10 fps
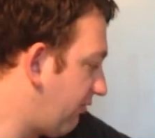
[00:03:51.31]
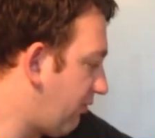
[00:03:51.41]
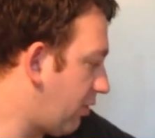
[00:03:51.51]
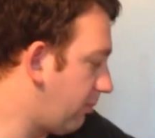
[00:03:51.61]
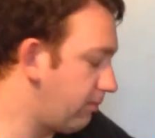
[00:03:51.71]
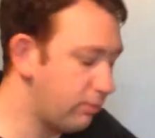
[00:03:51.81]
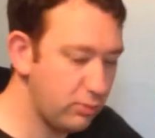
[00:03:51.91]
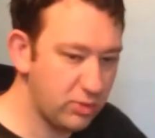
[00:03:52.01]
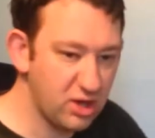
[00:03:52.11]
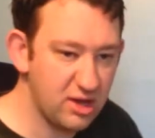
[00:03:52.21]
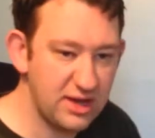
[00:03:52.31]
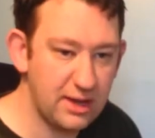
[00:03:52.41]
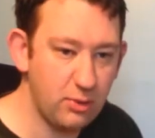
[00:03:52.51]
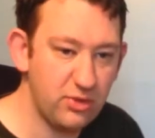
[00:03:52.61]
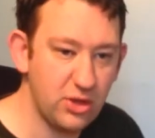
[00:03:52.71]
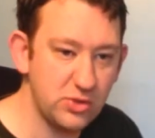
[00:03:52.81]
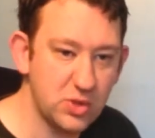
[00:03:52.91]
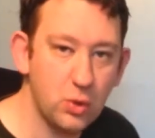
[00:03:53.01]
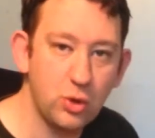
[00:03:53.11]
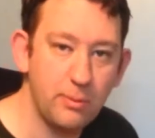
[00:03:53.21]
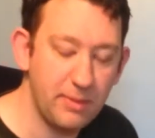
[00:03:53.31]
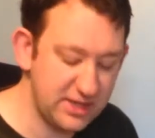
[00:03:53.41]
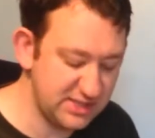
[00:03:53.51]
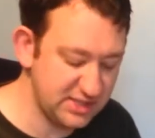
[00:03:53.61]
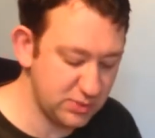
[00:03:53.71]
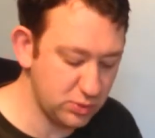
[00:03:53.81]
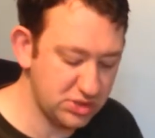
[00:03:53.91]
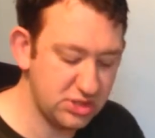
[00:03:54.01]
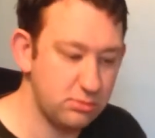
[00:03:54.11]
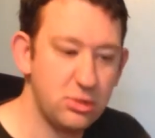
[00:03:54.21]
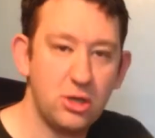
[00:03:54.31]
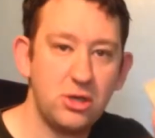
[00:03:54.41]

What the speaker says: from cutting out those corner bases was some